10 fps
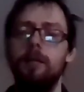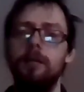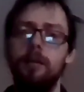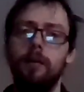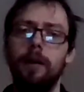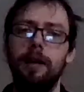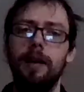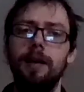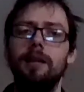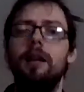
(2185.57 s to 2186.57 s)
do it
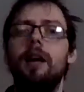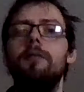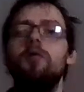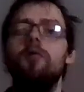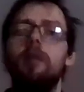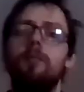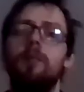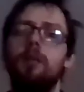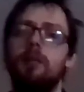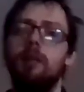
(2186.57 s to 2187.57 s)
as a live stream
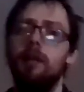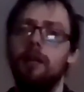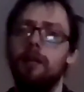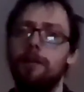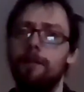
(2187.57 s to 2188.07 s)
due to the